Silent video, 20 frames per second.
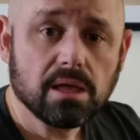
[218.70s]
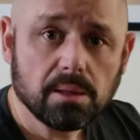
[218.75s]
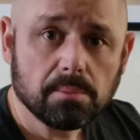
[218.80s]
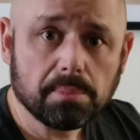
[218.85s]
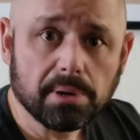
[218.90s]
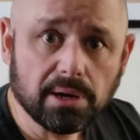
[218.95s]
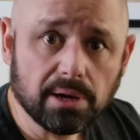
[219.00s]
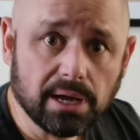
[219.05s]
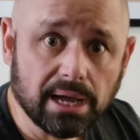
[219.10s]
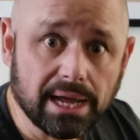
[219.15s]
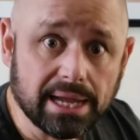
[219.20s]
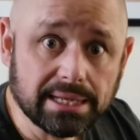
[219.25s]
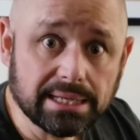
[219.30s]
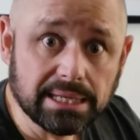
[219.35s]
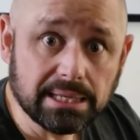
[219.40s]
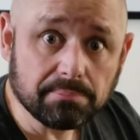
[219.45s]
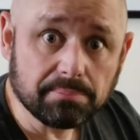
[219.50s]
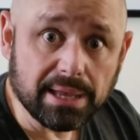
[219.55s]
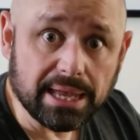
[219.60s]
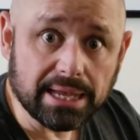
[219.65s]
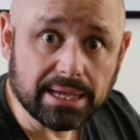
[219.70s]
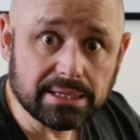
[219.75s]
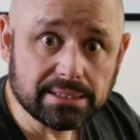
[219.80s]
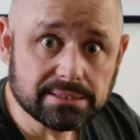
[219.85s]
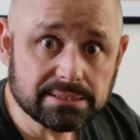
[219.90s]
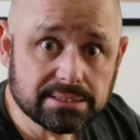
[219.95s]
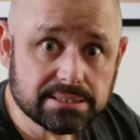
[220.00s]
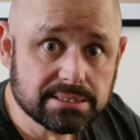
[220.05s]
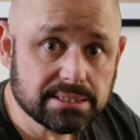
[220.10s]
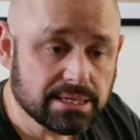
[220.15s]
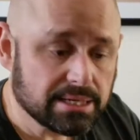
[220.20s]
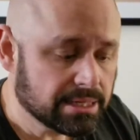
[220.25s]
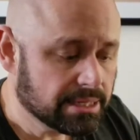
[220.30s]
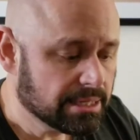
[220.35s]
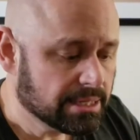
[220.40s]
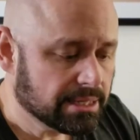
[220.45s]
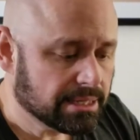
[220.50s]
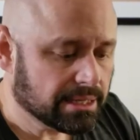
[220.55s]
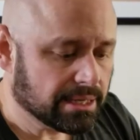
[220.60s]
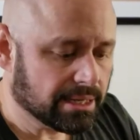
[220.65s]
Pair of hiking pants.
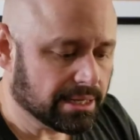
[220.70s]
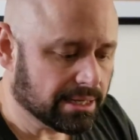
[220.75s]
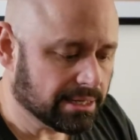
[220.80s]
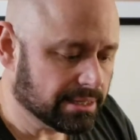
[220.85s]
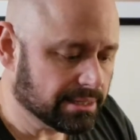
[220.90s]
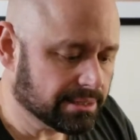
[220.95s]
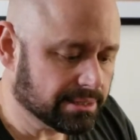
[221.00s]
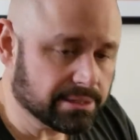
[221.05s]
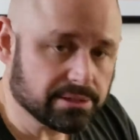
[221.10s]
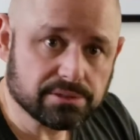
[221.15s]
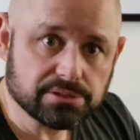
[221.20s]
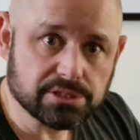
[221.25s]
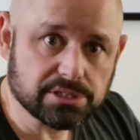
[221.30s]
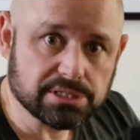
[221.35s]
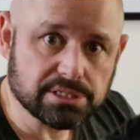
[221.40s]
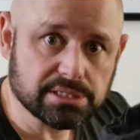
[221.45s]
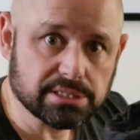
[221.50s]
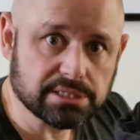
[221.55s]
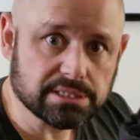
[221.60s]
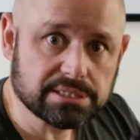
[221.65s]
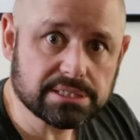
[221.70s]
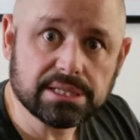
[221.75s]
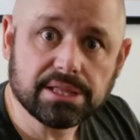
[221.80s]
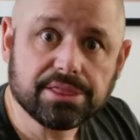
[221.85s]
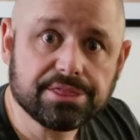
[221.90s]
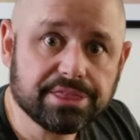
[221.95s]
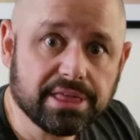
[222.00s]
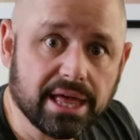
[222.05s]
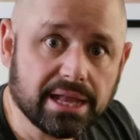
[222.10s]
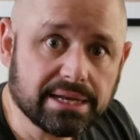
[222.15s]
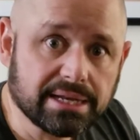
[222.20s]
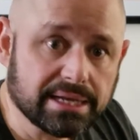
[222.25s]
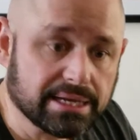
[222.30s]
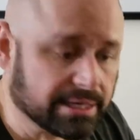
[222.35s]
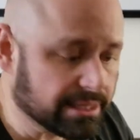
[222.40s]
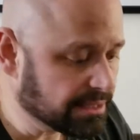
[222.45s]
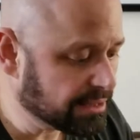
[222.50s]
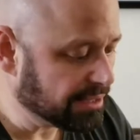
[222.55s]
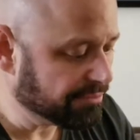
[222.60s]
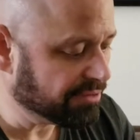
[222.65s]
They're just a
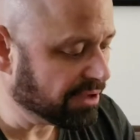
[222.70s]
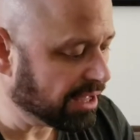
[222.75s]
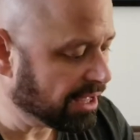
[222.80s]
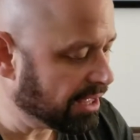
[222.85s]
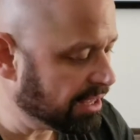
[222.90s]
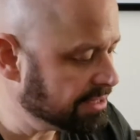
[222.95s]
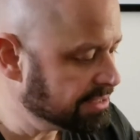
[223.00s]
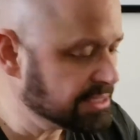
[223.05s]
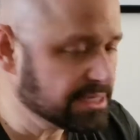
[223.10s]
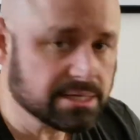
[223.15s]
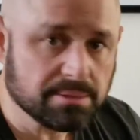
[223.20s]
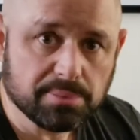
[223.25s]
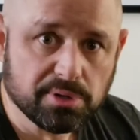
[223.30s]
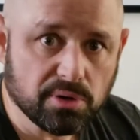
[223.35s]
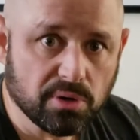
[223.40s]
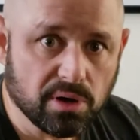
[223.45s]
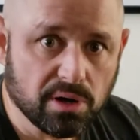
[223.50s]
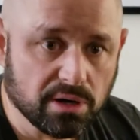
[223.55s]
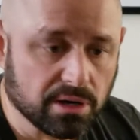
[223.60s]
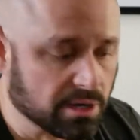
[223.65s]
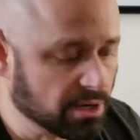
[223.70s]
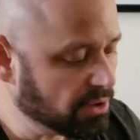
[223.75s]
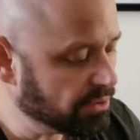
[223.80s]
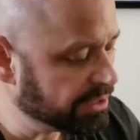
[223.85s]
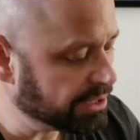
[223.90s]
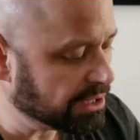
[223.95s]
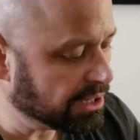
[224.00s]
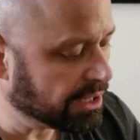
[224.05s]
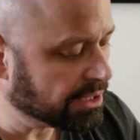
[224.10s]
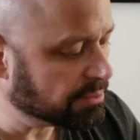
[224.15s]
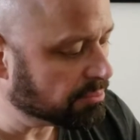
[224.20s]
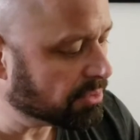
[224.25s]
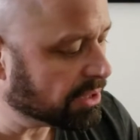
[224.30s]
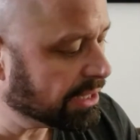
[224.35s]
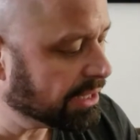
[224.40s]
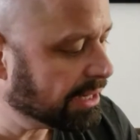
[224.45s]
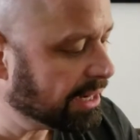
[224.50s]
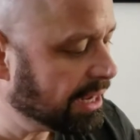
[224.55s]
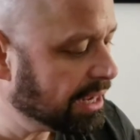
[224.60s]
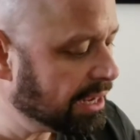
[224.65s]
synthetic. They've got DWR coating on them
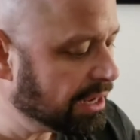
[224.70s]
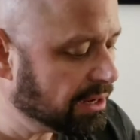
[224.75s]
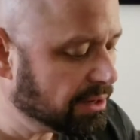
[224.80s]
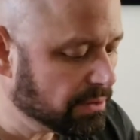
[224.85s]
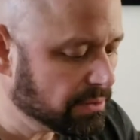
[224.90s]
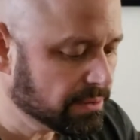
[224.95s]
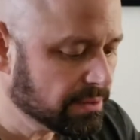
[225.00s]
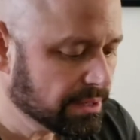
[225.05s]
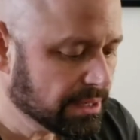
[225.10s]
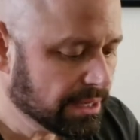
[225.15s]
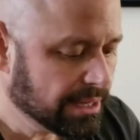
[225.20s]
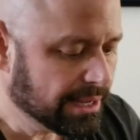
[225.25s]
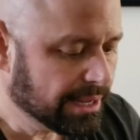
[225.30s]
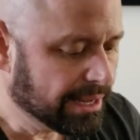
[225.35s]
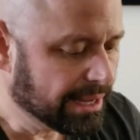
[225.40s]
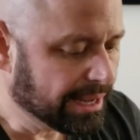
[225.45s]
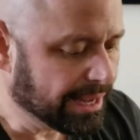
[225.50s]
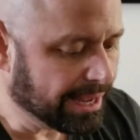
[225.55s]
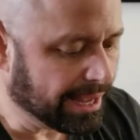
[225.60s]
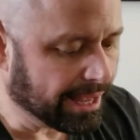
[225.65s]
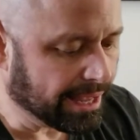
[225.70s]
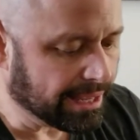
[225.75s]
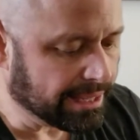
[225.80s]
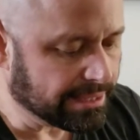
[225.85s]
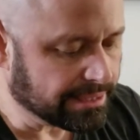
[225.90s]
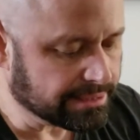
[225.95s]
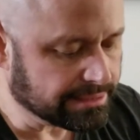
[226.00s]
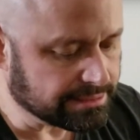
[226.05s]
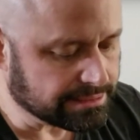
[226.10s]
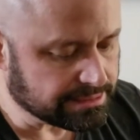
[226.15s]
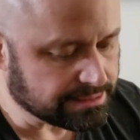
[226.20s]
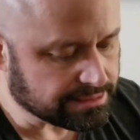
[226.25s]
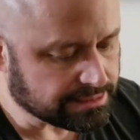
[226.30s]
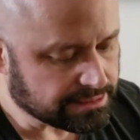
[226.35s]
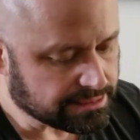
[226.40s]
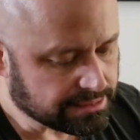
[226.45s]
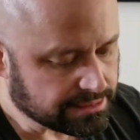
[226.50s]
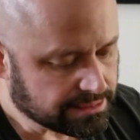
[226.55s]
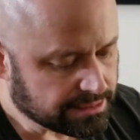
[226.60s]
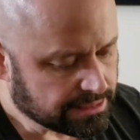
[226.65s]
right now, and
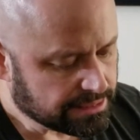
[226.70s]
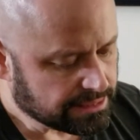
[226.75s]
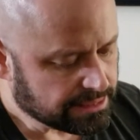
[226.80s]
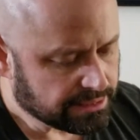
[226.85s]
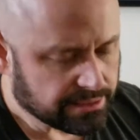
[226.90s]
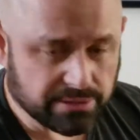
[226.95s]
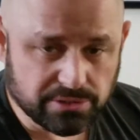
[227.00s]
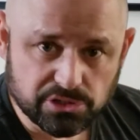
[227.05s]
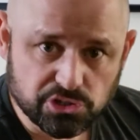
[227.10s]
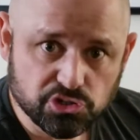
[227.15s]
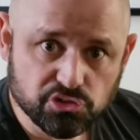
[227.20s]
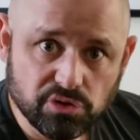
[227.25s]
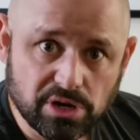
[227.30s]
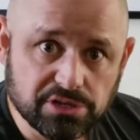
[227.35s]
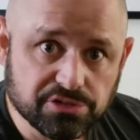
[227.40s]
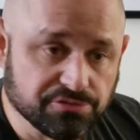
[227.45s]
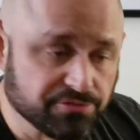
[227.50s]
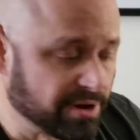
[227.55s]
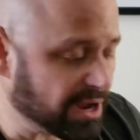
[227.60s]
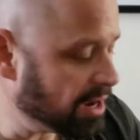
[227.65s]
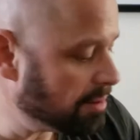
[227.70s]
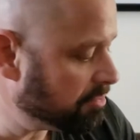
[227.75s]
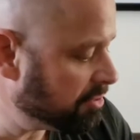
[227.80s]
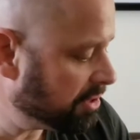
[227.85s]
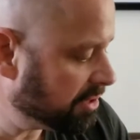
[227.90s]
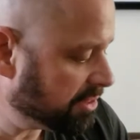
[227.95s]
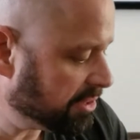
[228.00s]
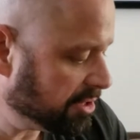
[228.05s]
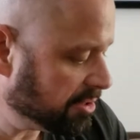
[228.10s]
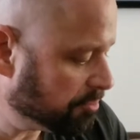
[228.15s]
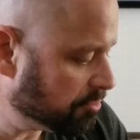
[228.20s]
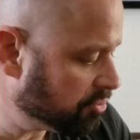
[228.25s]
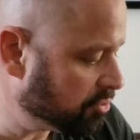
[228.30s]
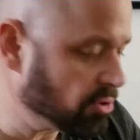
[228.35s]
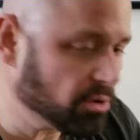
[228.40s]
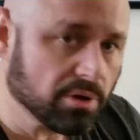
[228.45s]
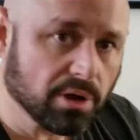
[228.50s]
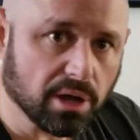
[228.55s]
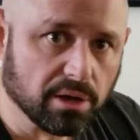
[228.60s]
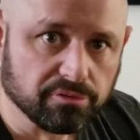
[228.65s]
they're a stretch fabric. They're
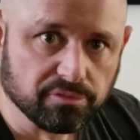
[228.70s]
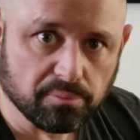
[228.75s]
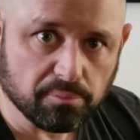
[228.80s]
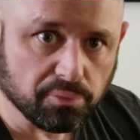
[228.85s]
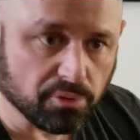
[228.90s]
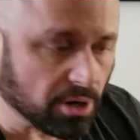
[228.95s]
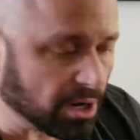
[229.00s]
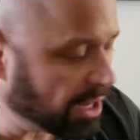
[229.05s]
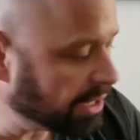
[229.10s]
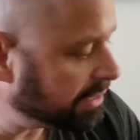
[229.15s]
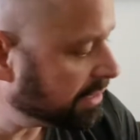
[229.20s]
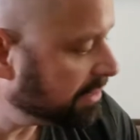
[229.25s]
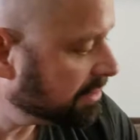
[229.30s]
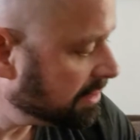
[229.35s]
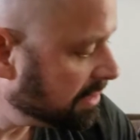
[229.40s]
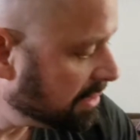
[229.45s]
from Prana.